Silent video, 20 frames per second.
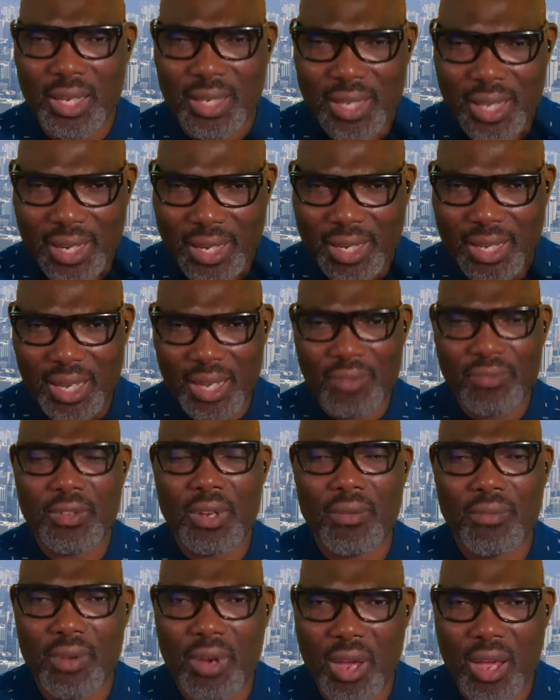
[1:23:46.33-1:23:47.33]
The gift
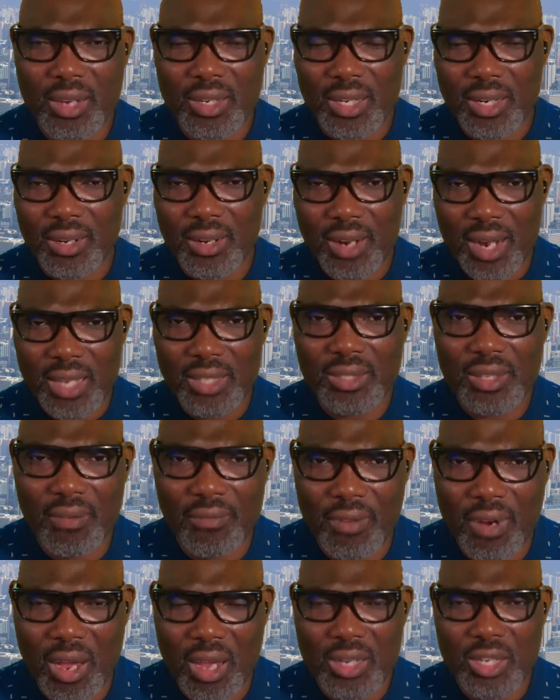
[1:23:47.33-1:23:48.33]
of God, the grace
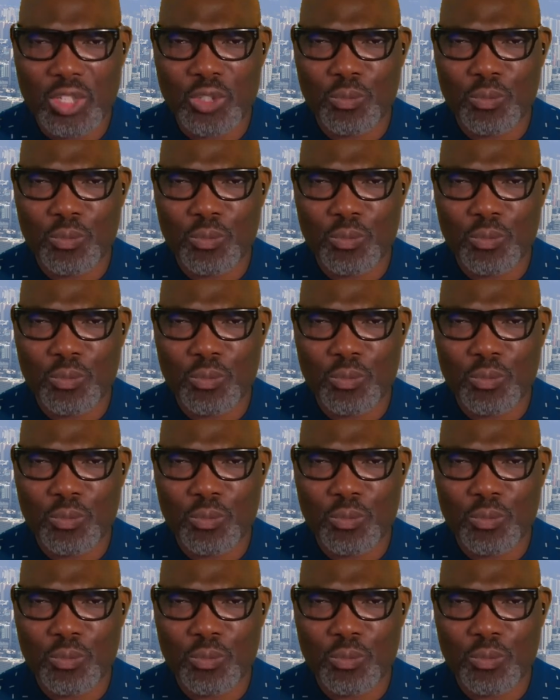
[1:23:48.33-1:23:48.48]
of God